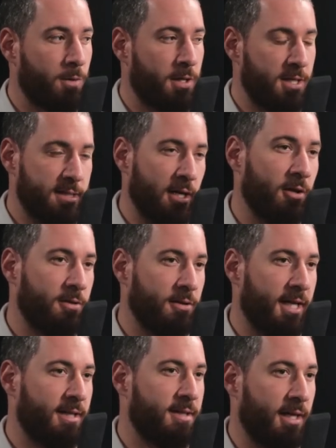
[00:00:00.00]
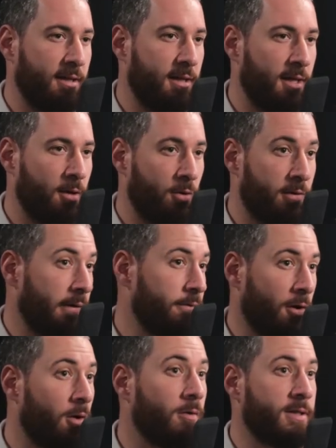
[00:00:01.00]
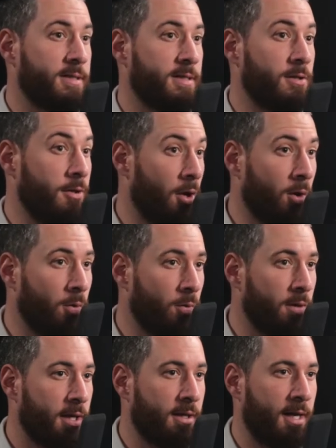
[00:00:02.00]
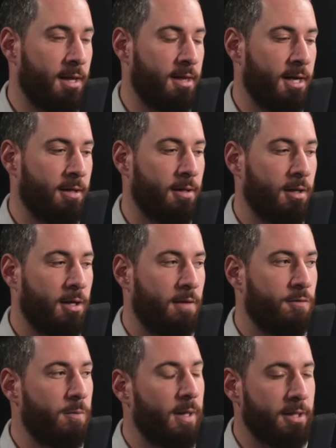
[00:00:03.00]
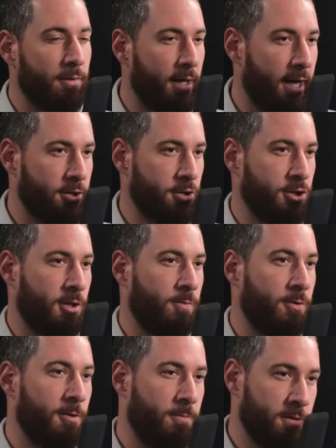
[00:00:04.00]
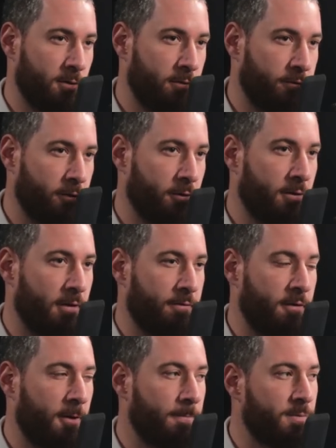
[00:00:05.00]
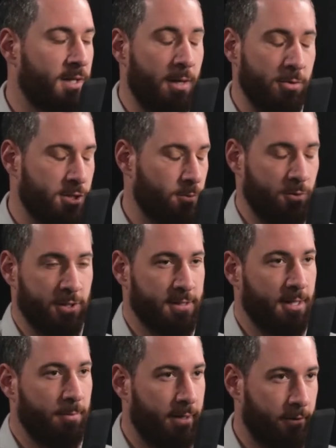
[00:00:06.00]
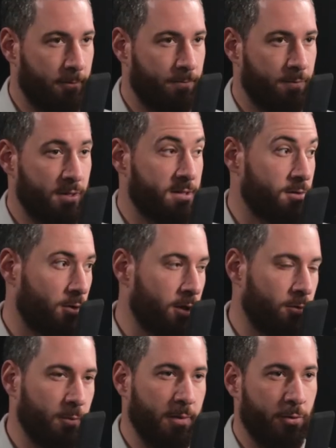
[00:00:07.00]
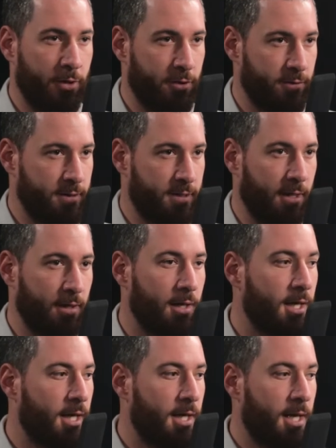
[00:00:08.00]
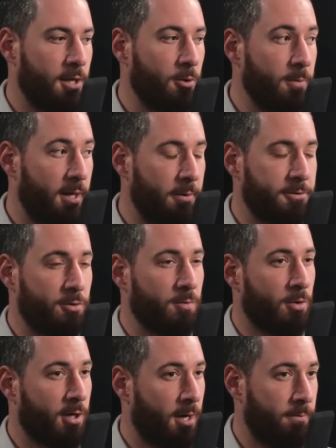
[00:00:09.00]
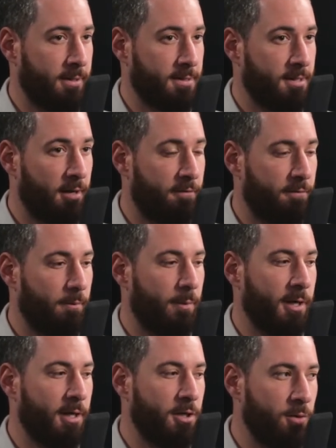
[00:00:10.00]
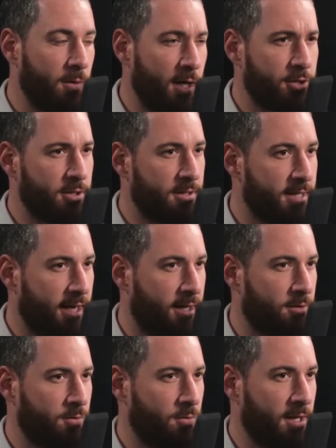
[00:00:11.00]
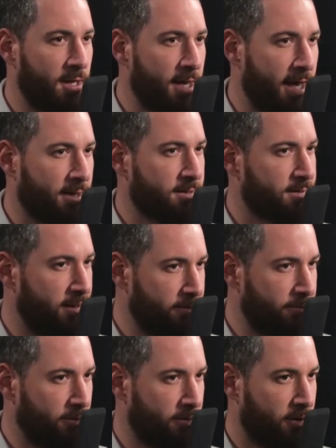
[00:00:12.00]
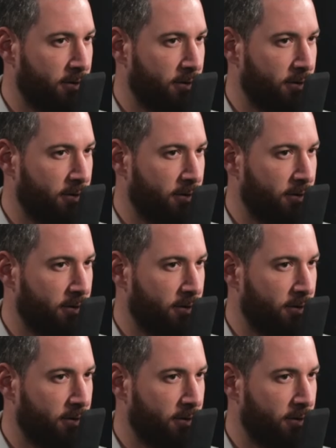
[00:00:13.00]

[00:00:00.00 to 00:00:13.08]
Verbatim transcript: they start to get the idea, or they've always known the idea that if you build a relationship with the person you're photographing, the images will just get better. Mm-hmm. The story will be more interesting, mm-hmm. and you'll be able to do more complex stuff. But you actually take it to the next level,